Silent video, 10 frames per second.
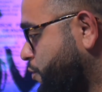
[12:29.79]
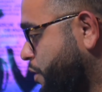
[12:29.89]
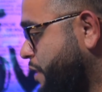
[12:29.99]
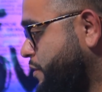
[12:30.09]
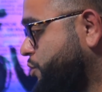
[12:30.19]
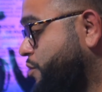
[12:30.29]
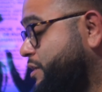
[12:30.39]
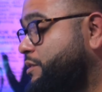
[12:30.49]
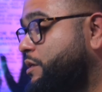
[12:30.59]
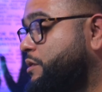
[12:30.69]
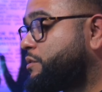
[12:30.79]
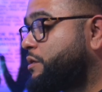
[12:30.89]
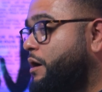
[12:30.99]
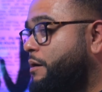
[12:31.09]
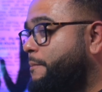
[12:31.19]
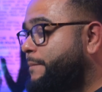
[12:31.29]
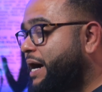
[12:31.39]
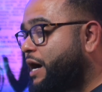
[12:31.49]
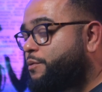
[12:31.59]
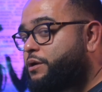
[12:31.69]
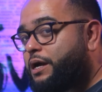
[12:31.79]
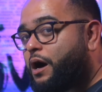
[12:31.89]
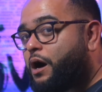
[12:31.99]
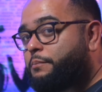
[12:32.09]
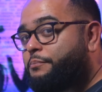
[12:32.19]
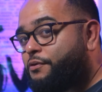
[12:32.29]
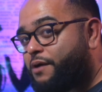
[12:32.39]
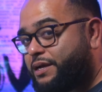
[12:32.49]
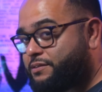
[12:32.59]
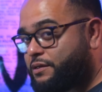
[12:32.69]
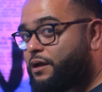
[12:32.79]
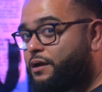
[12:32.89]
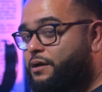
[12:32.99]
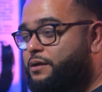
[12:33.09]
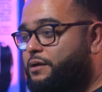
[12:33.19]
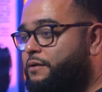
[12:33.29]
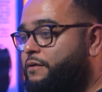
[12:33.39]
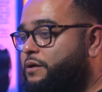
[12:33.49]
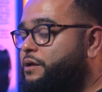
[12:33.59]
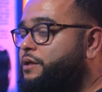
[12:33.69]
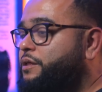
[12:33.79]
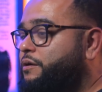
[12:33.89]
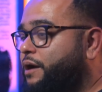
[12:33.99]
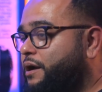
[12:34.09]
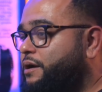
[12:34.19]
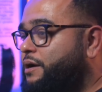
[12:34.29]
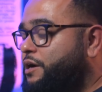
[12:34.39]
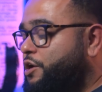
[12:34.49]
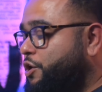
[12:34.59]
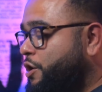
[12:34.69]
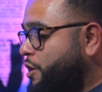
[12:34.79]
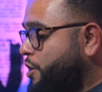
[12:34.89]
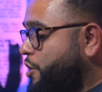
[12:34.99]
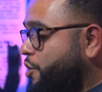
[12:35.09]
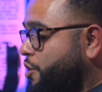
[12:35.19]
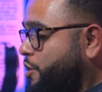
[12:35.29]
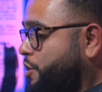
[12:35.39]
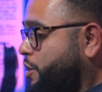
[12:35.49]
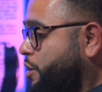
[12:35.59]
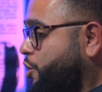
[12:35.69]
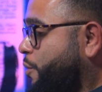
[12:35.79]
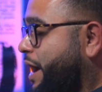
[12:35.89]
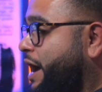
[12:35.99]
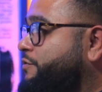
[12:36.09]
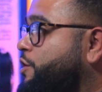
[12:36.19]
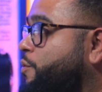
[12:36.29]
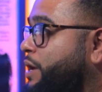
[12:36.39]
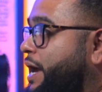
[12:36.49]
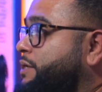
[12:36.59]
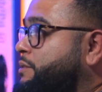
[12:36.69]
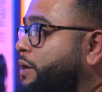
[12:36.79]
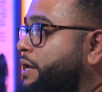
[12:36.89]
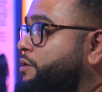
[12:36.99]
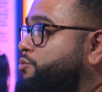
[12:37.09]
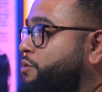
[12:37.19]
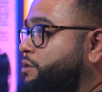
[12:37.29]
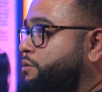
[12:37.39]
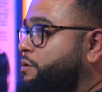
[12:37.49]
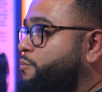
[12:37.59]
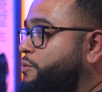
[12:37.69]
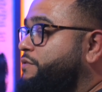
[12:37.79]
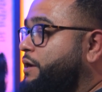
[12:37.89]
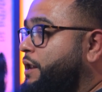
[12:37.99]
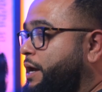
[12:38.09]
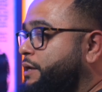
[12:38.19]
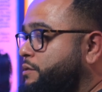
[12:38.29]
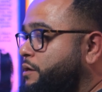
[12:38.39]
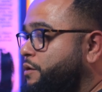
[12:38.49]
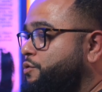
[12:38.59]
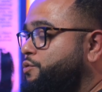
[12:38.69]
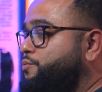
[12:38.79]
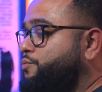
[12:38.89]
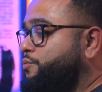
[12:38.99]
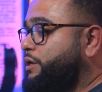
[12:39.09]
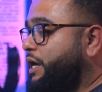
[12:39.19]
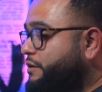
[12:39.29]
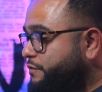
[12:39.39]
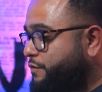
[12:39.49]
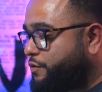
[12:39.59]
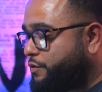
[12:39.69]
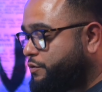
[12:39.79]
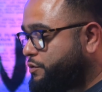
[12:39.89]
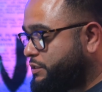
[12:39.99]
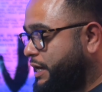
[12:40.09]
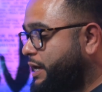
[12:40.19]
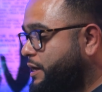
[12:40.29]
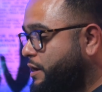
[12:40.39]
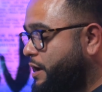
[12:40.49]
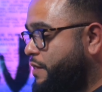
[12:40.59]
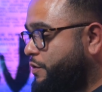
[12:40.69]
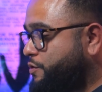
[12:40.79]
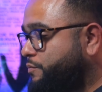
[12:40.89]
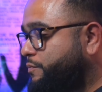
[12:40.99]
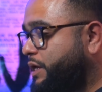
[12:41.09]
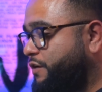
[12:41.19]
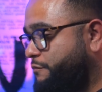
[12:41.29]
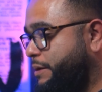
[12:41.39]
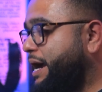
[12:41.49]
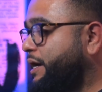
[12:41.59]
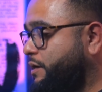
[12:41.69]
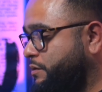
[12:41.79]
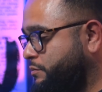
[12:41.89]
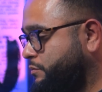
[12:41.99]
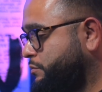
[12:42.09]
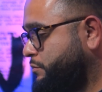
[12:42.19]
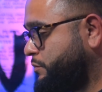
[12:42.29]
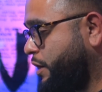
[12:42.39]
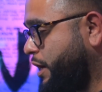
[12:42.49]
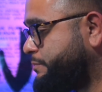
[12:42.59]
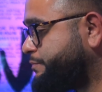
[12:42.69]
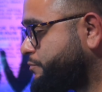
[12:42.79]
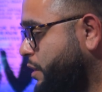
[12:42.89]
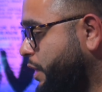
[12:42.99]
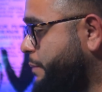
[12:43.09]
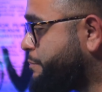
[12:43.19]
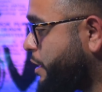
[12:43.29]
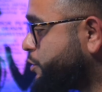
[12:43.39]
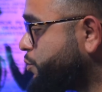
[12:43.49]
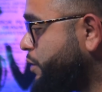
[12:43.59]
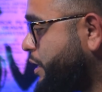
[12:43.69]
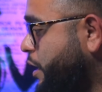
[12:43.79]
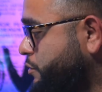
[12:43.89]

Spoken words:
you, and the trust is power on pricing. Okay. You have to create some kind of trust with the client. You give to take, and then you give back. Okay. Like barbers who lead